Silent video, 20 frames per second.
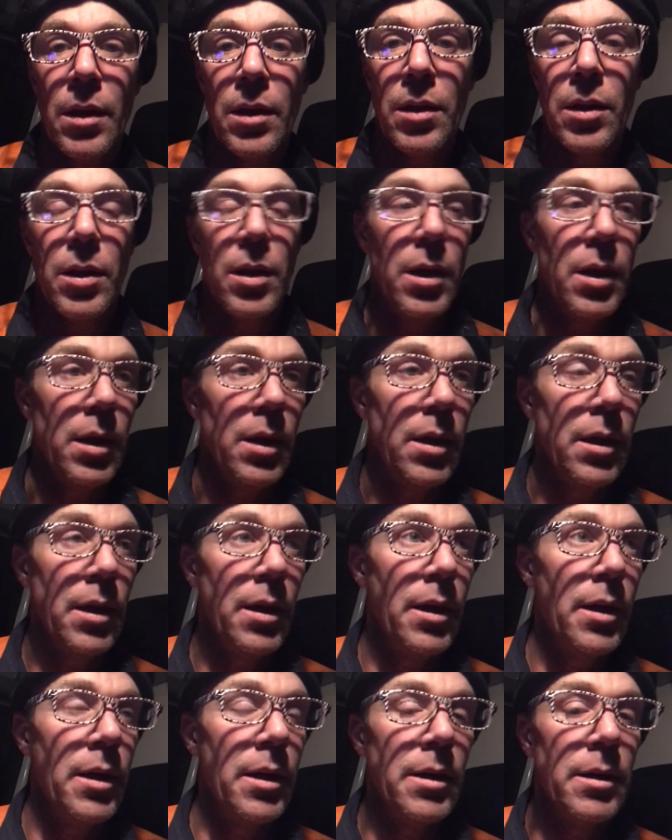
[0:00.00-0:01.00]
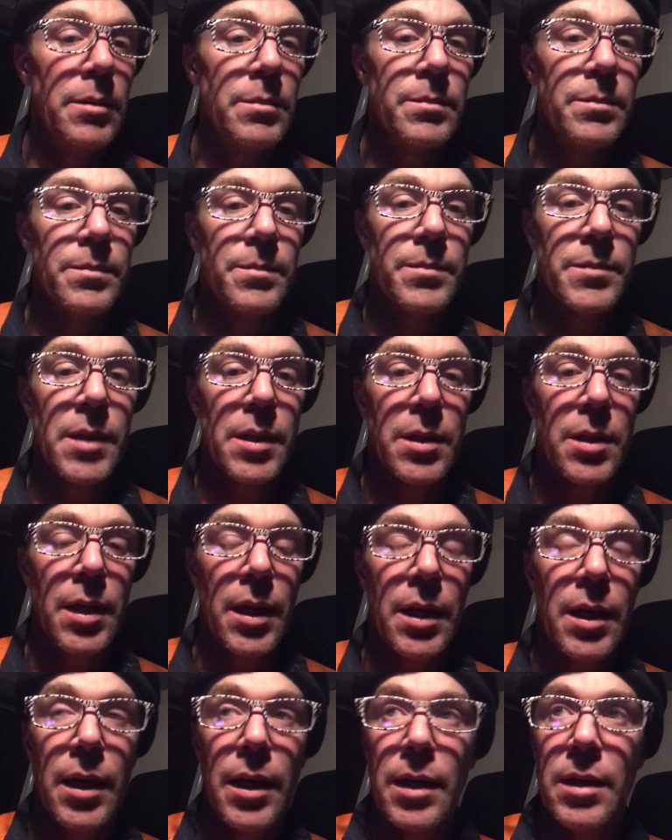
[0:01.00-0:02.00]
The
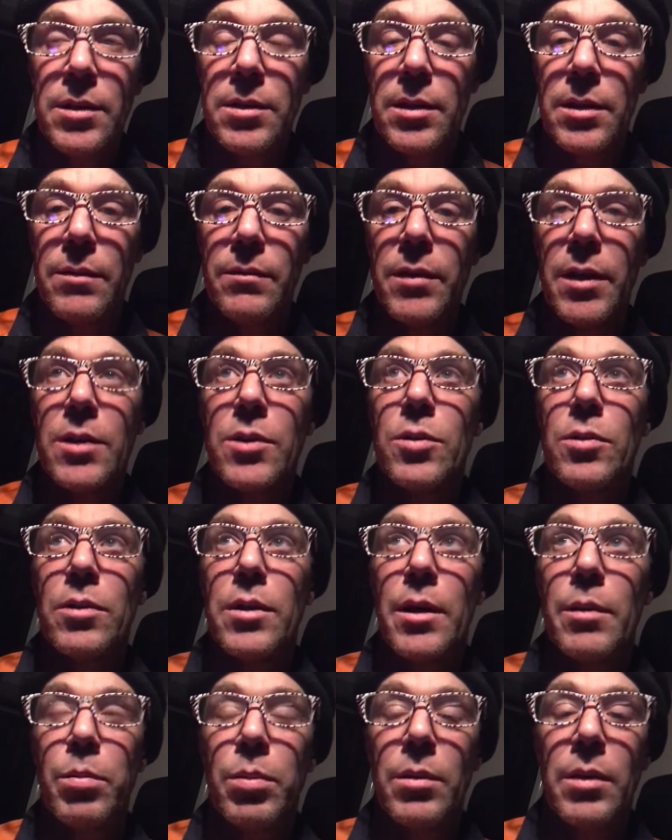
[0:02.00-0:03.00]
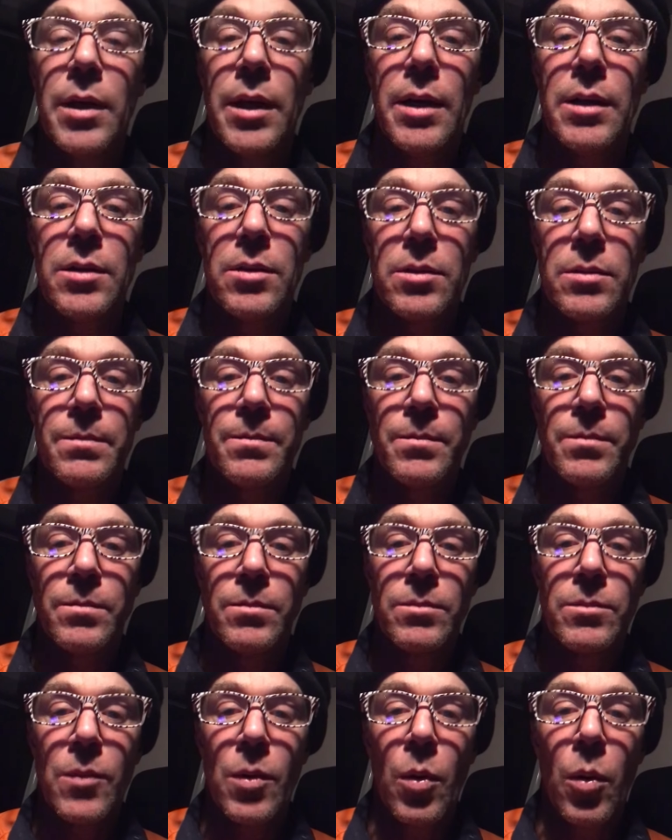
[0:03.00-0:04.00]
thing is that Victoria Police,
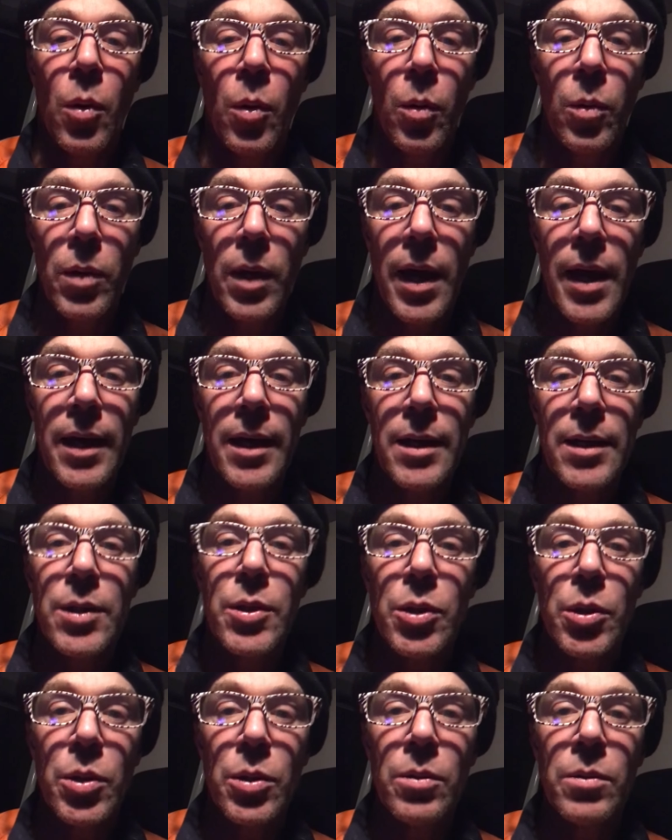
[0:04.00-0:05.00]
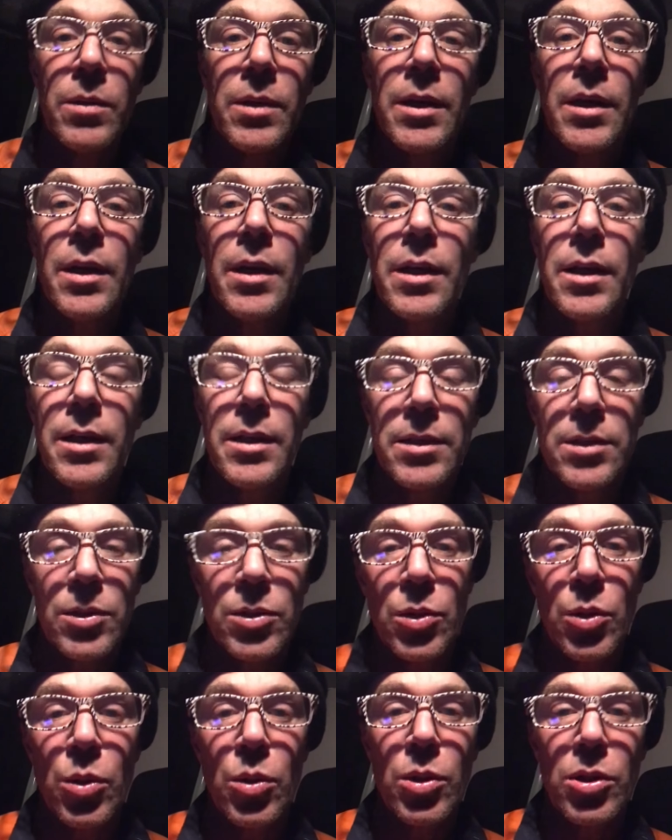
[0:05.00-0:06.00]
all they can do is
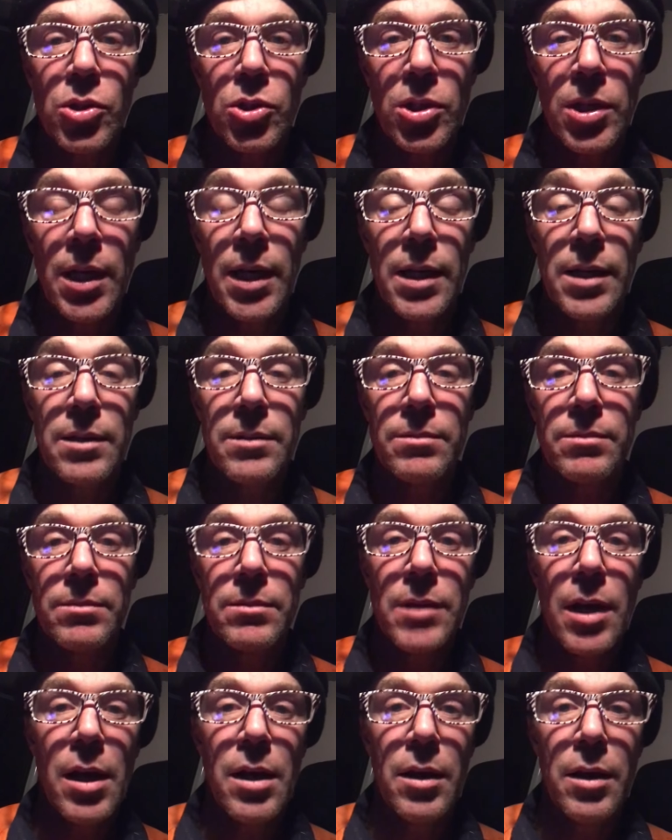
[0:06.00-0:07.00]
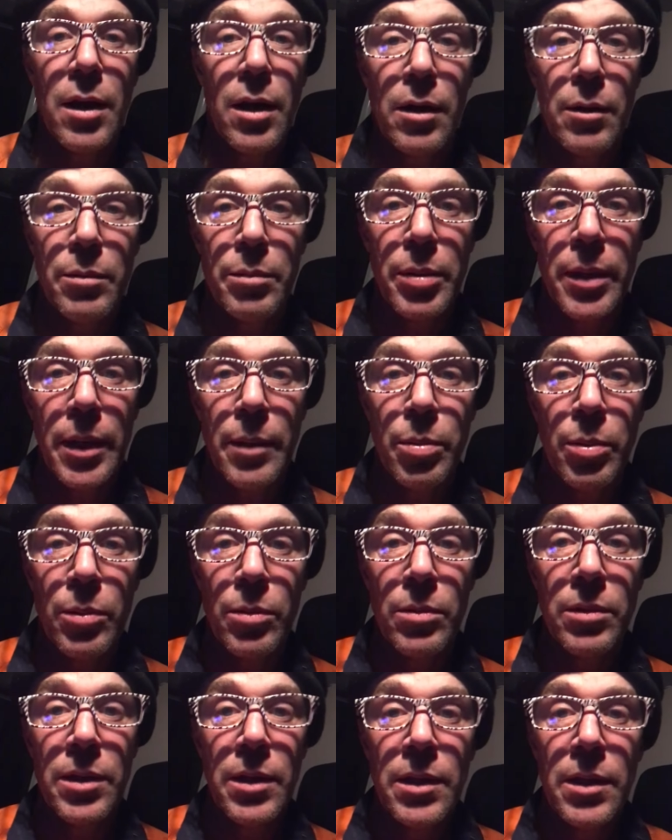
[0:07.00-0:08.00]
talk shit and hope
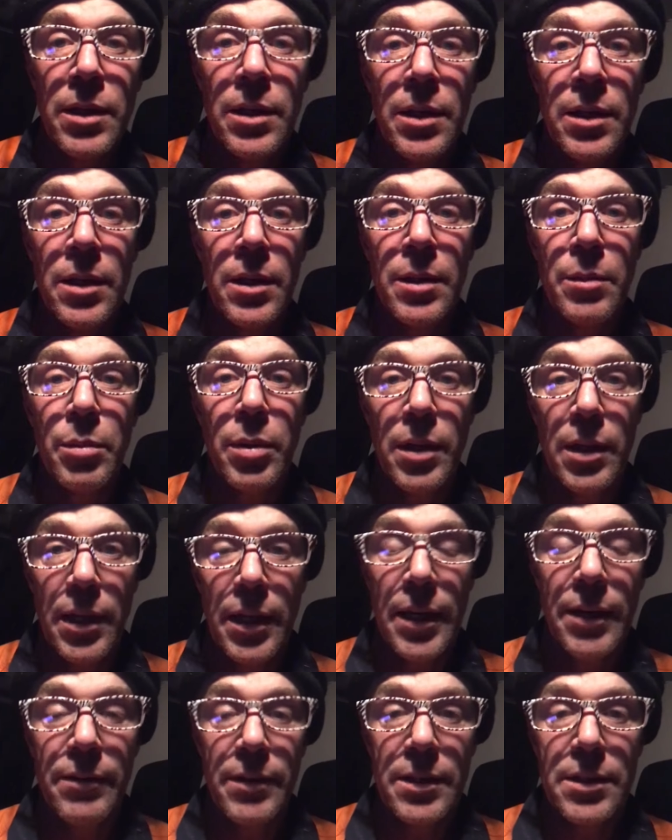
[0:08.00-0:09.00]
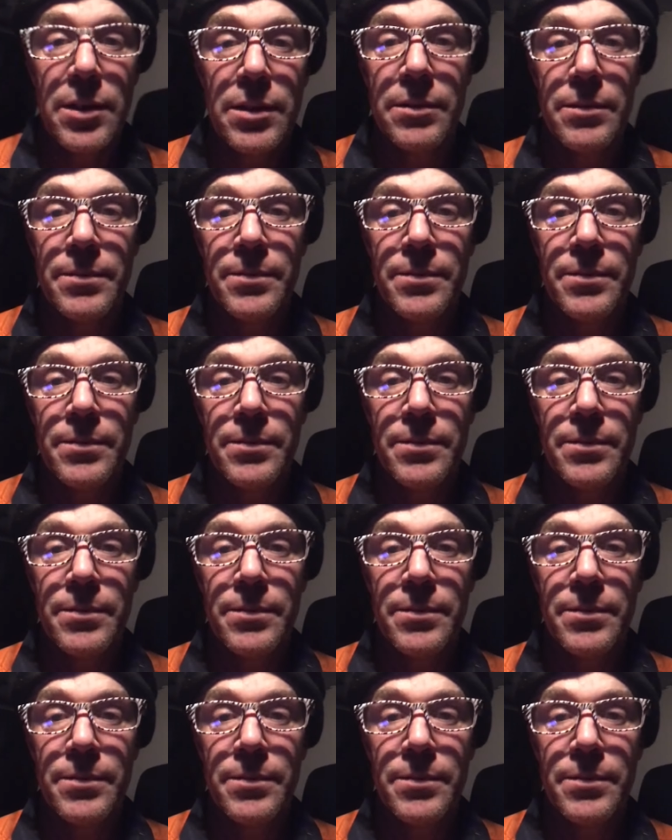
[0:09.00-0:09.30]
people believe it.